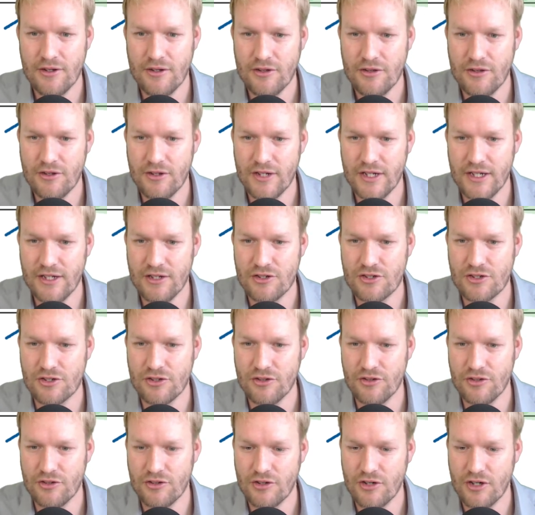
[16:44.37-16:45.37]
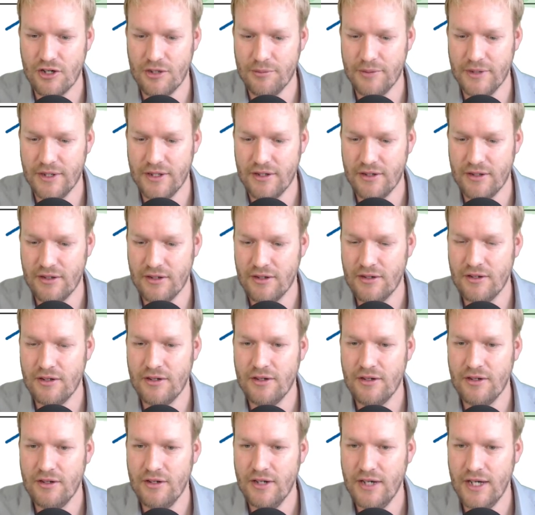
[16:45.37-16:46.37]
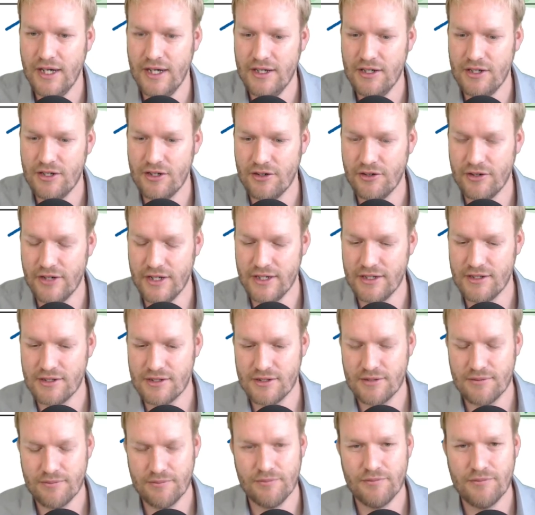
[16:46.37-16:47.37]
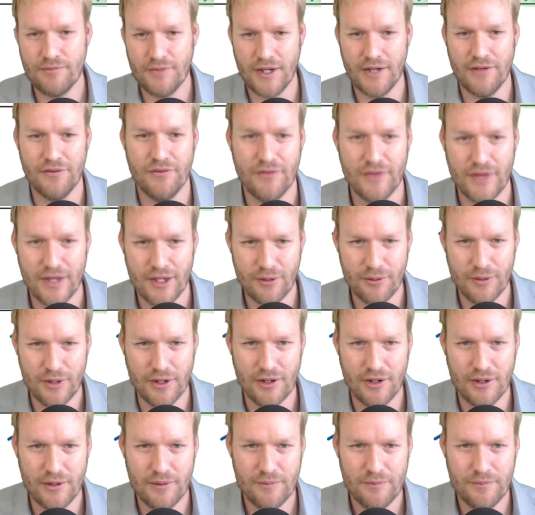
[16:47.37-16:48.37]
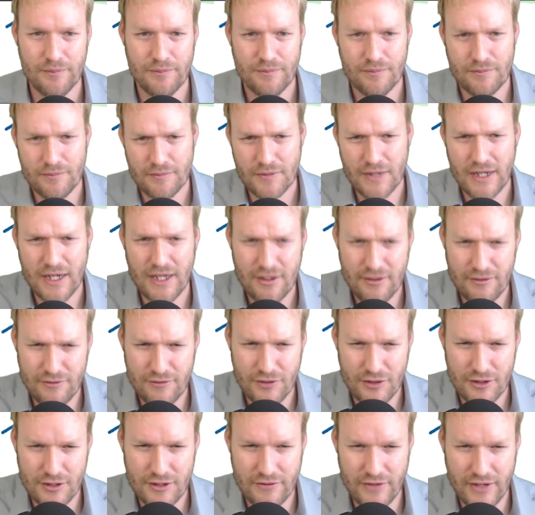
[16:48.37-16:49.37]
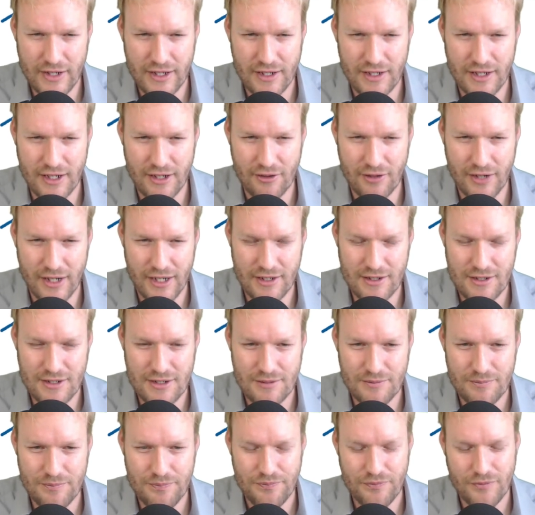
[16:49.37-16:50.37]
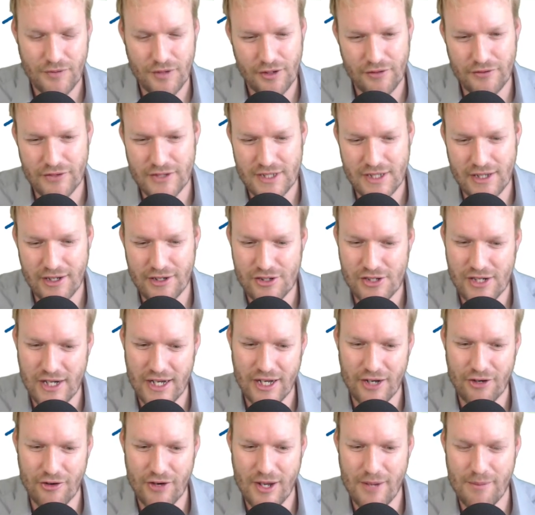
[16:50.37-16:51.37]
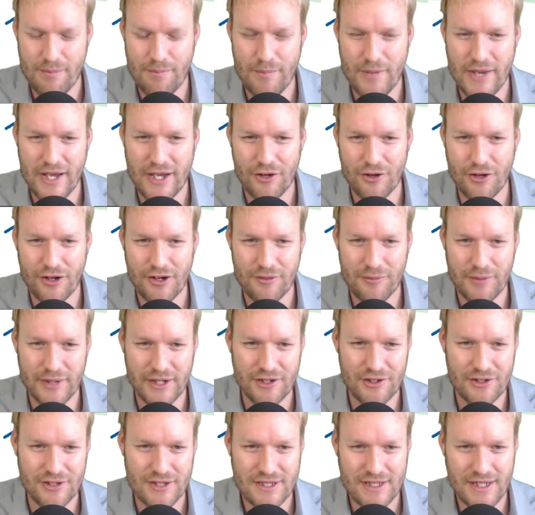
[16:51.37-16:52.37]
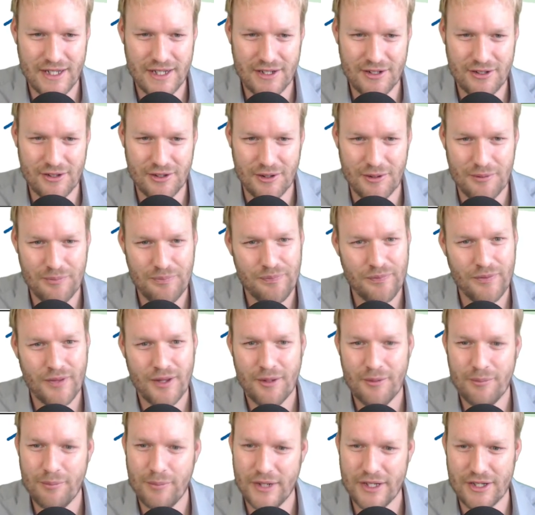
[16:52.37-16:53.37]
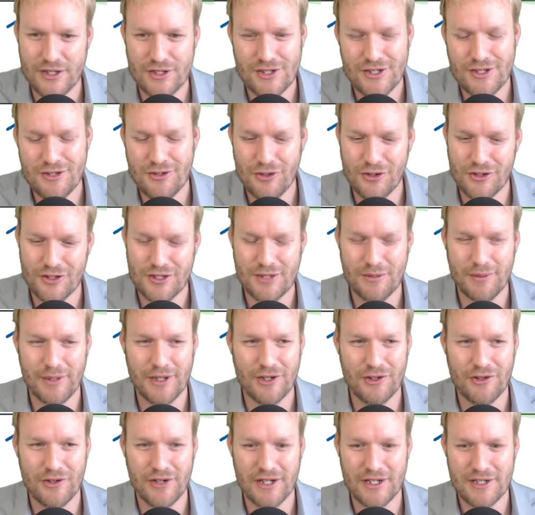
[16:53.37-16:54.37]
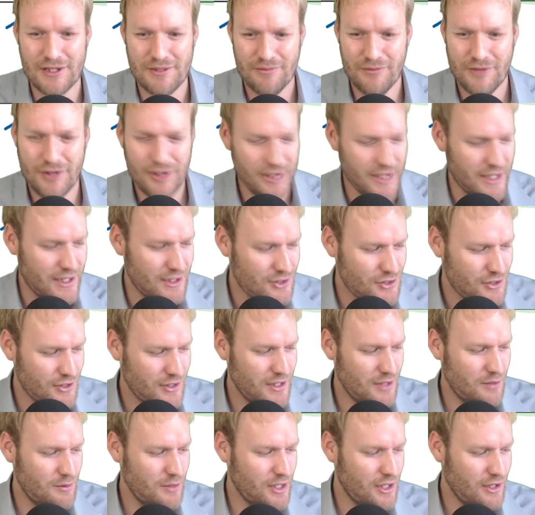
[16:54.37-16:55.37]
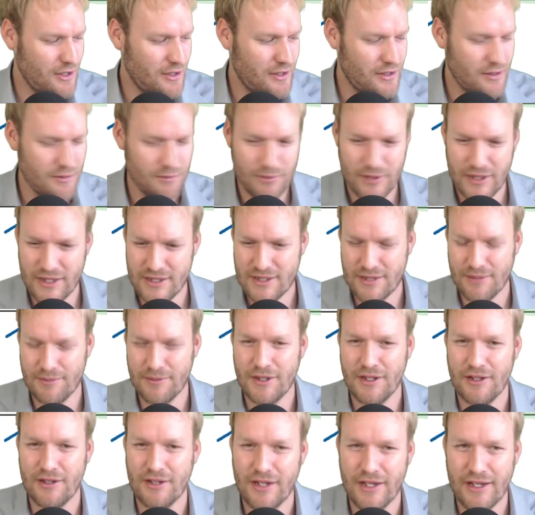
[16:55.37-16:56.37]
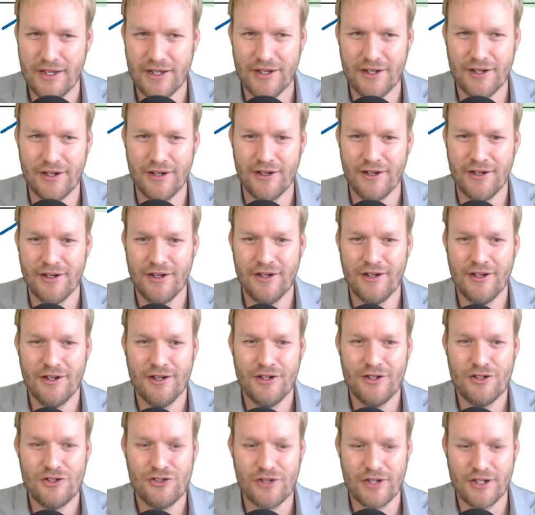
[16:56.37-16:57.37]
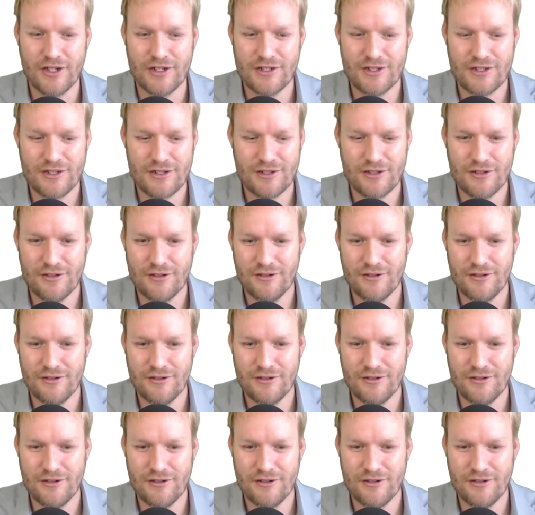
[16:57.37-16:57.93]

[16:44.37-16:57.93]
32,9 degrees, and there we are. Kind of looks vaguely right. Obviously our diagram may not have been to scale, but looks about right. Okay, so there we go, plus some calculator tricks